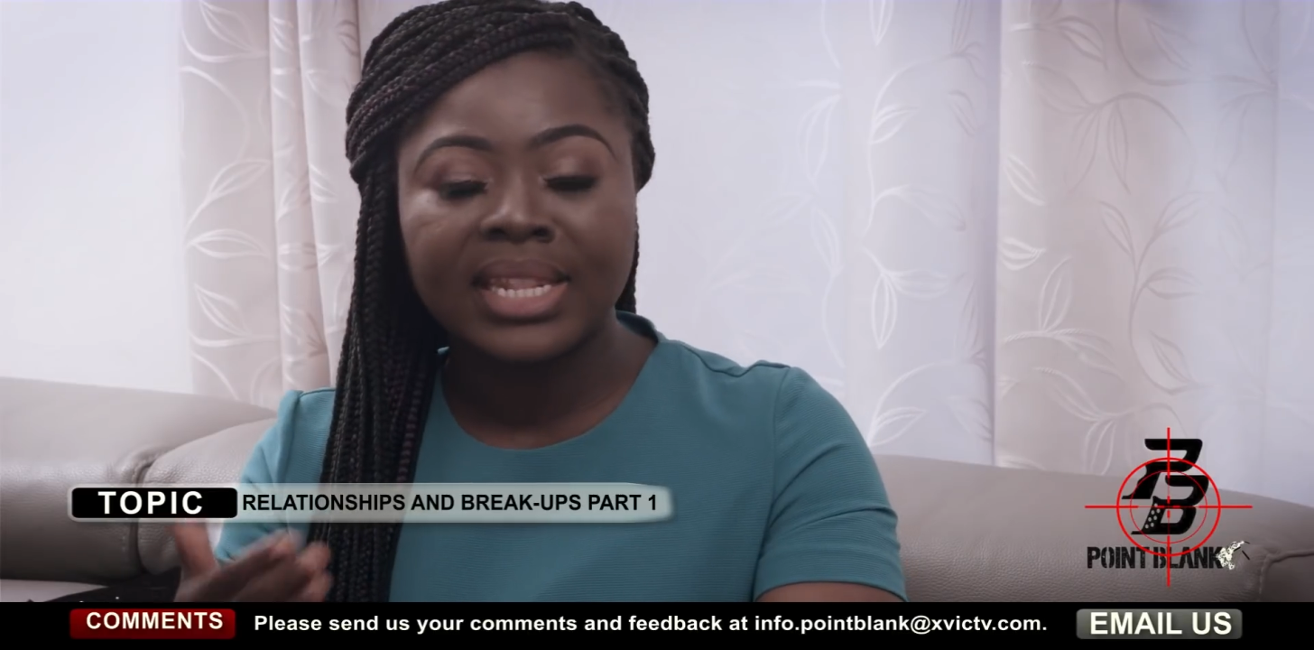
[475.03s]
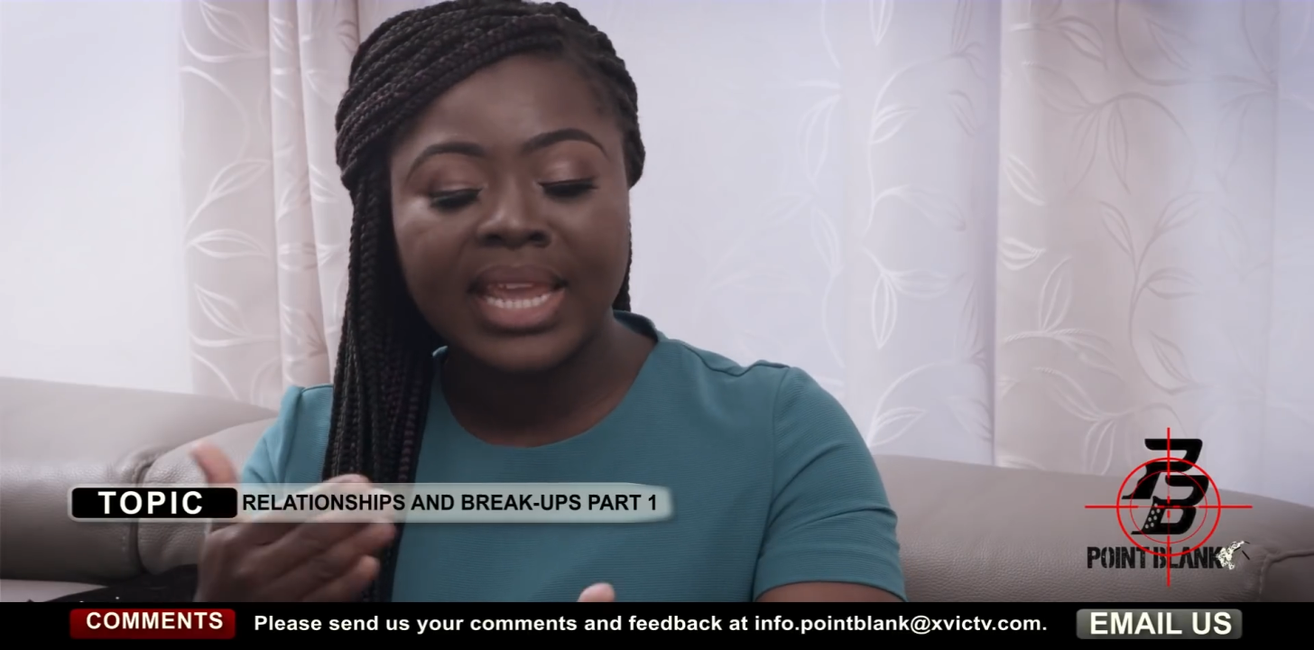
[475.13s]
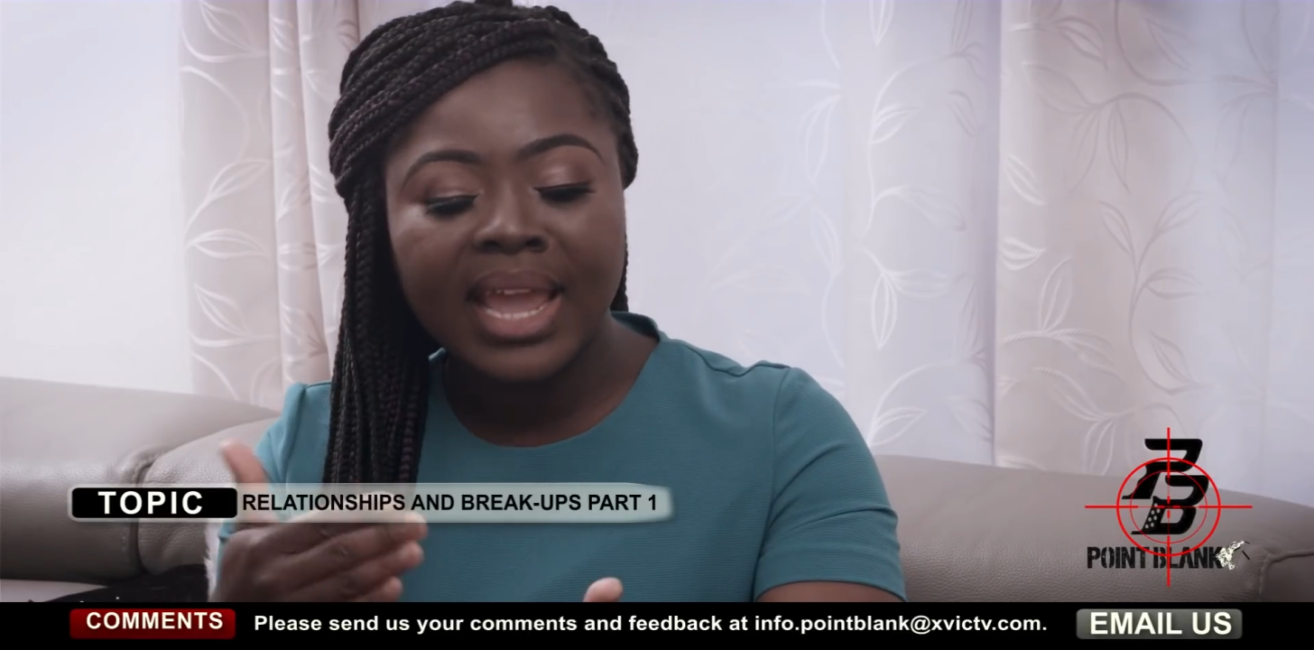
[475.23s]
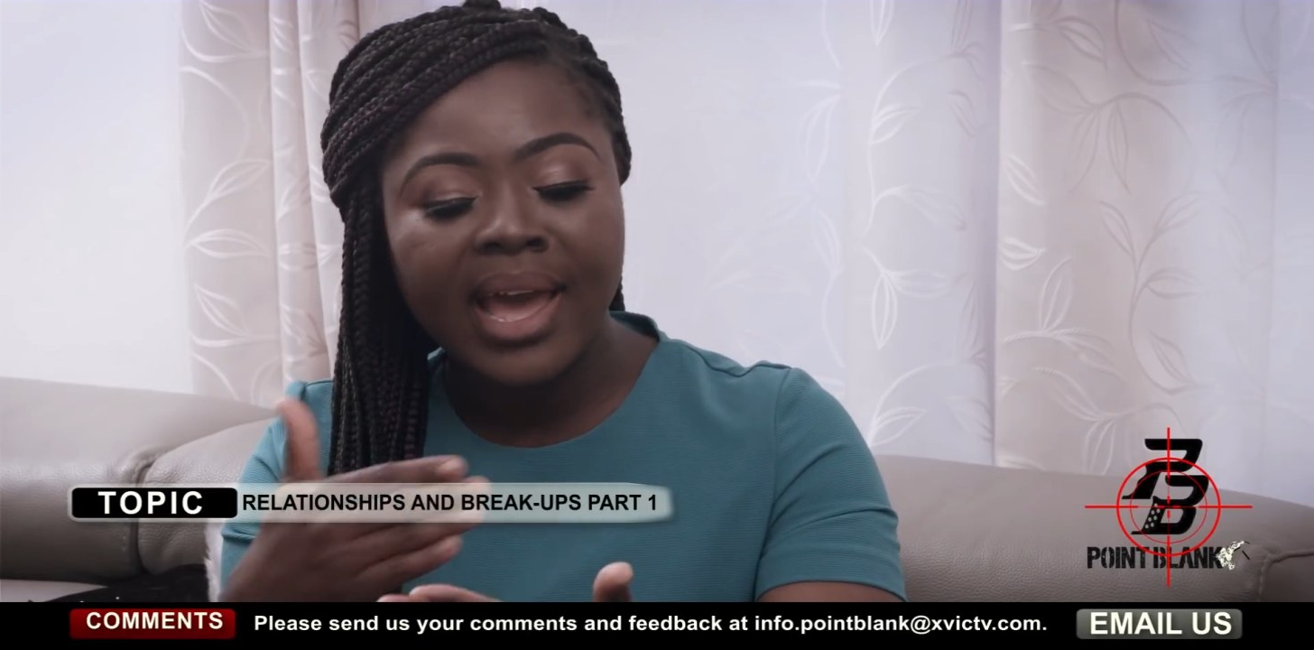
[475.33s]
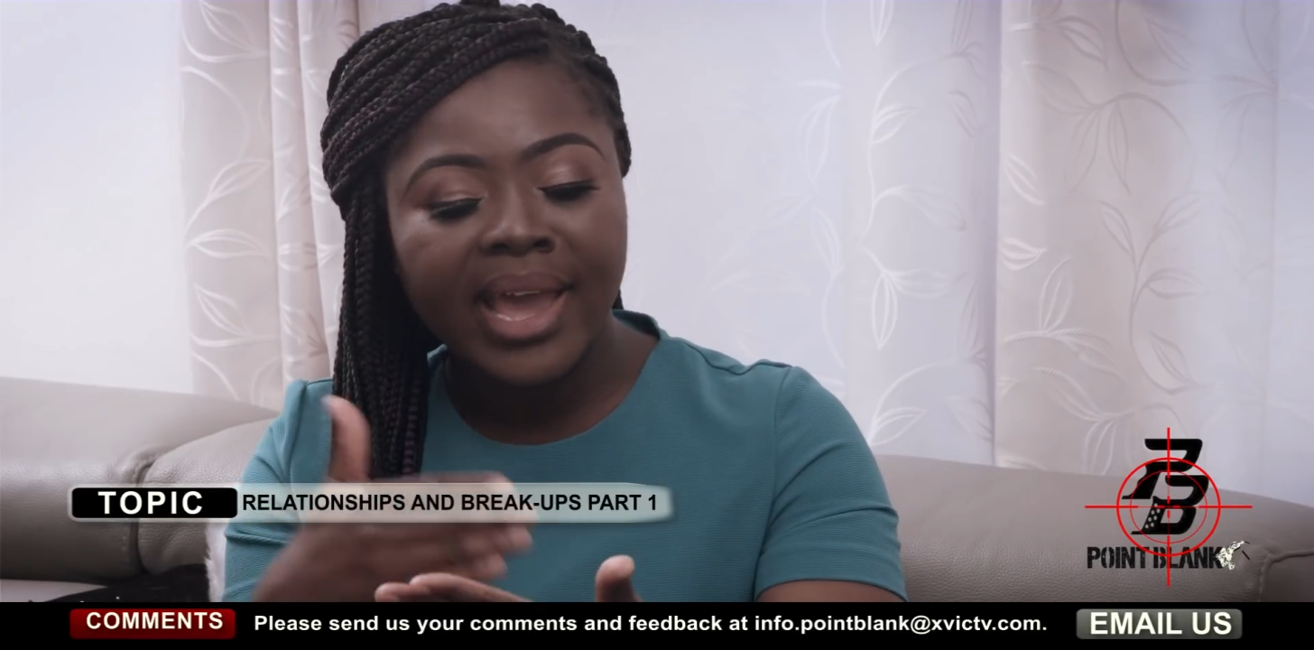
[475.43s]

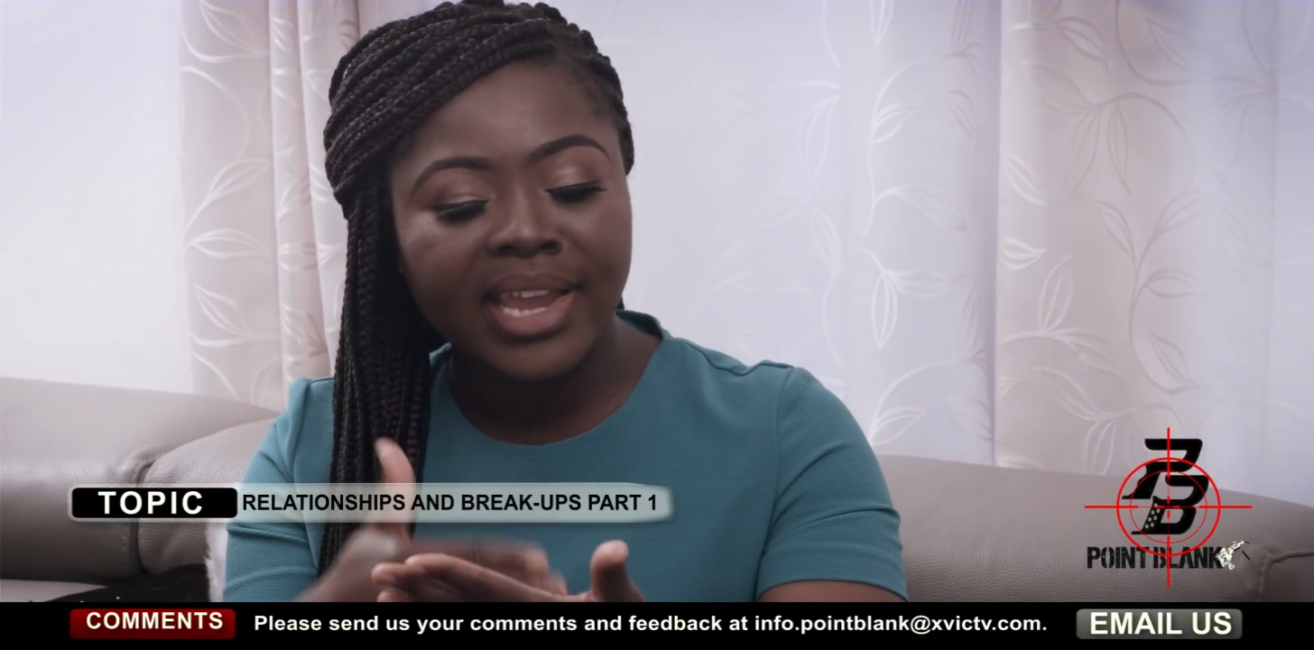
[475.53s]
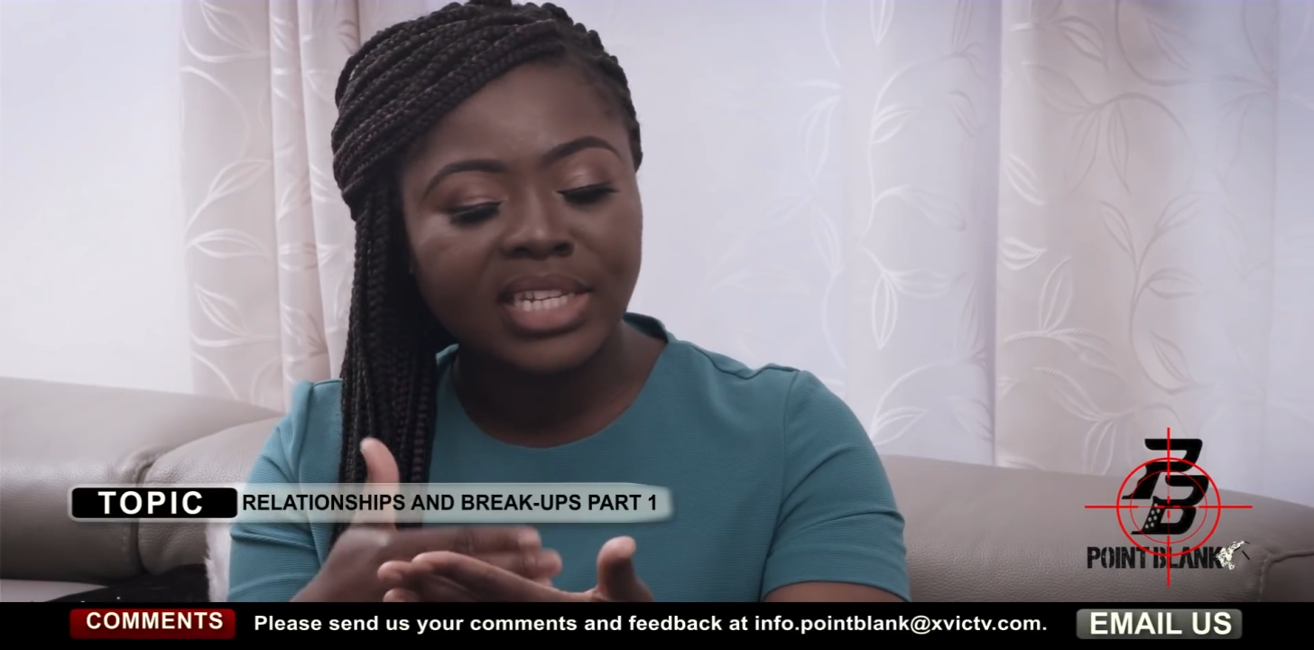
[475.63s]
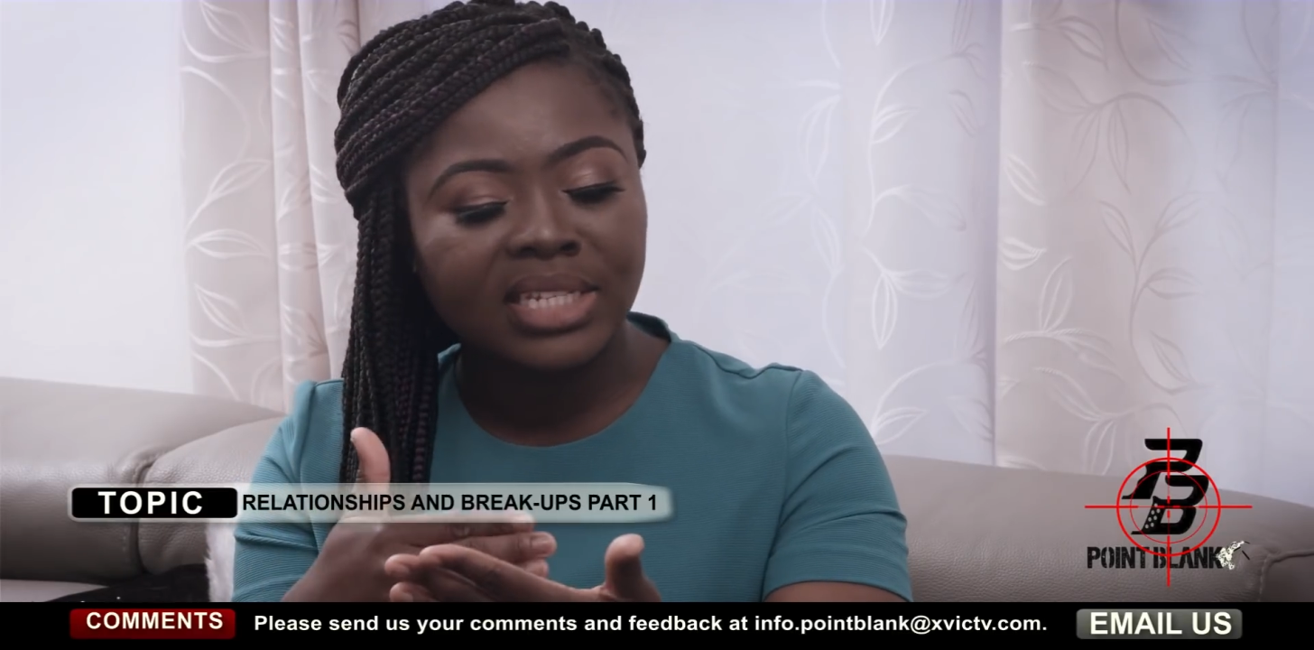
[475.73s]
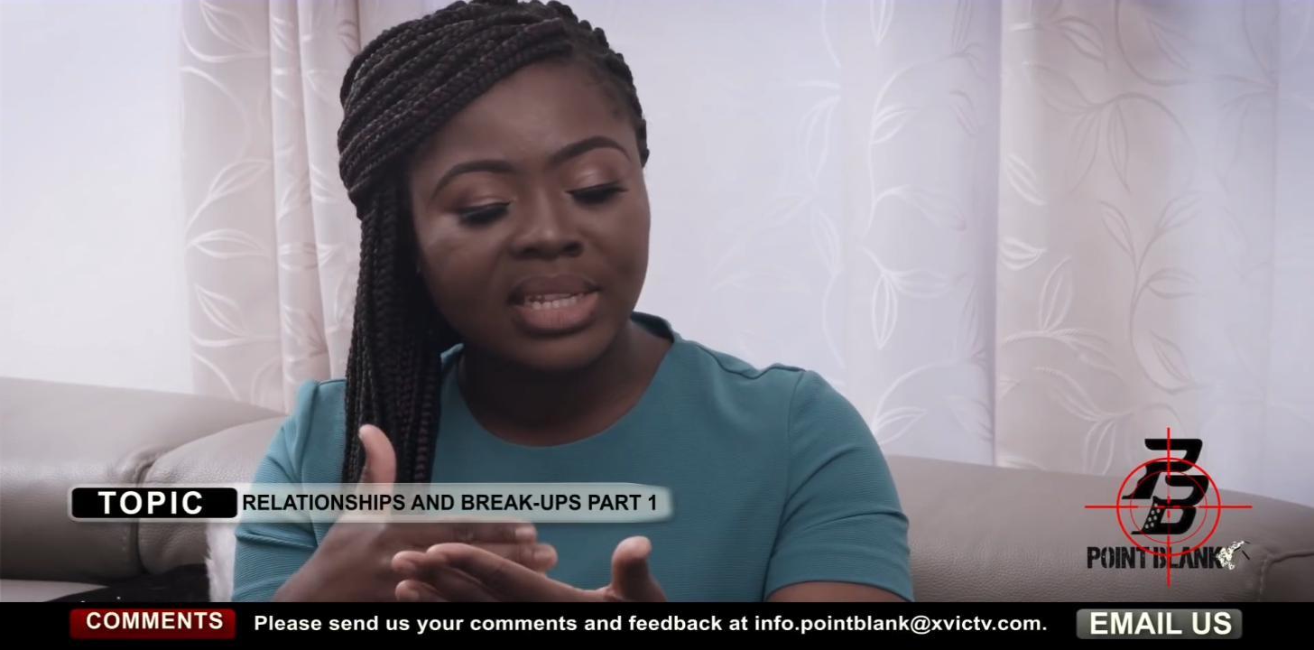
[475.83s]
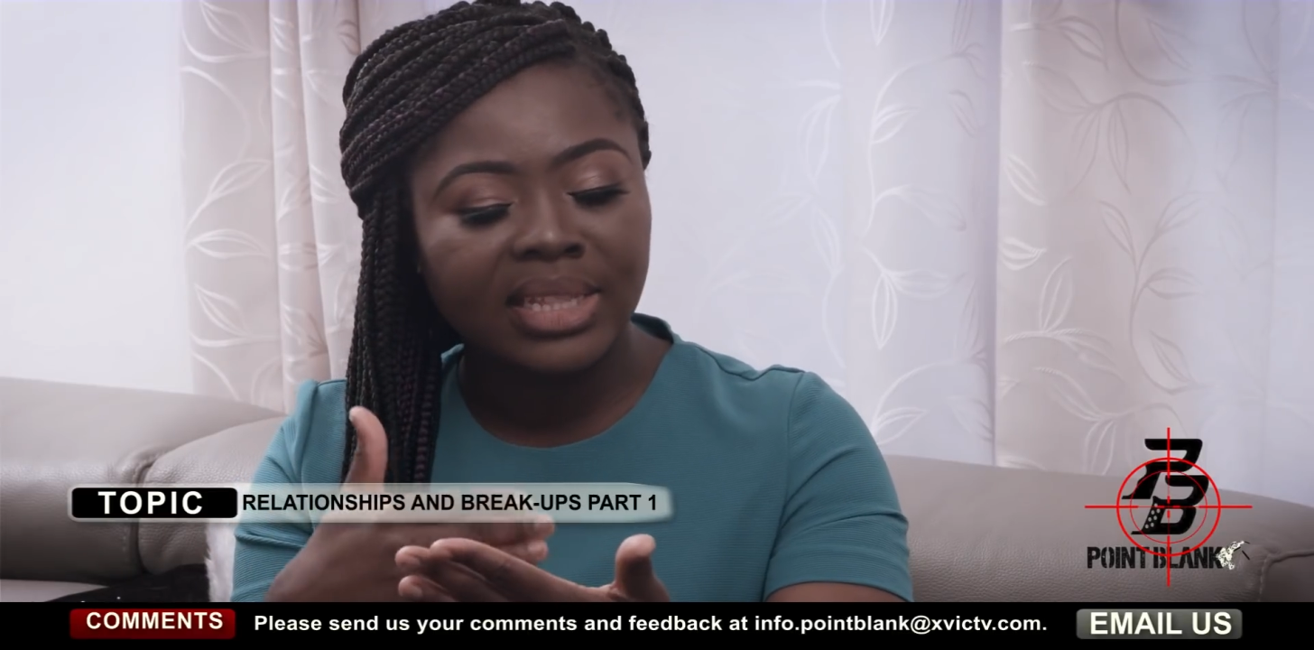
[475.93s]
they hide,